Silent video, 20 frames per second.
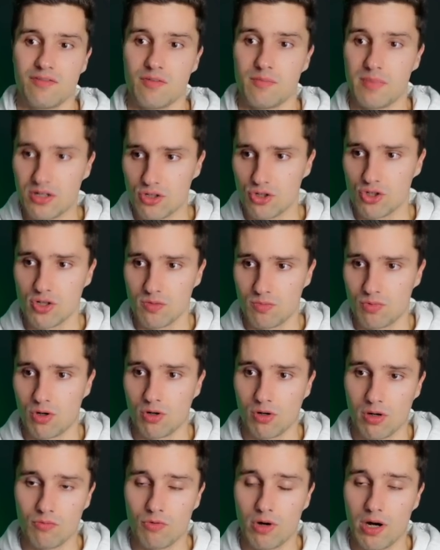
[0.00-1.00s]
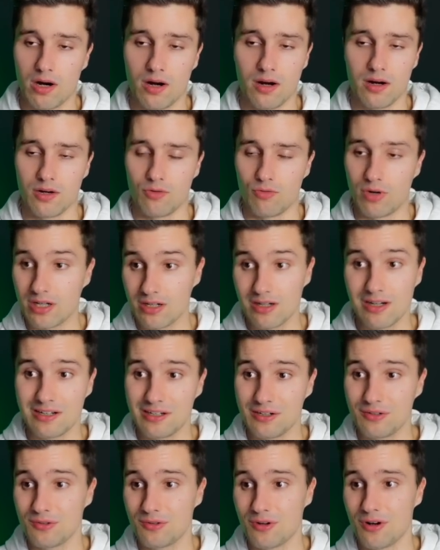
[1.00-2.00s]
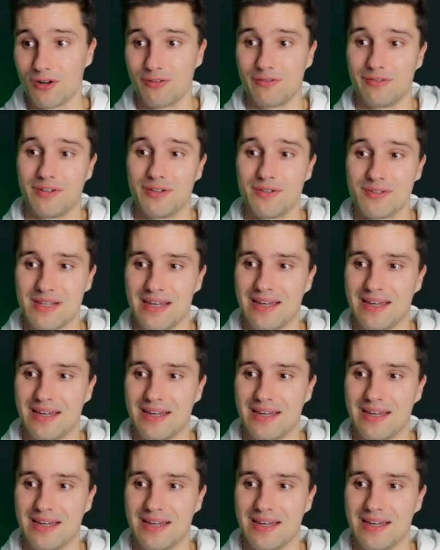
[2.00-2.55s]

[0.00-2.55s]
a mentorship program where I regularly do code reviews,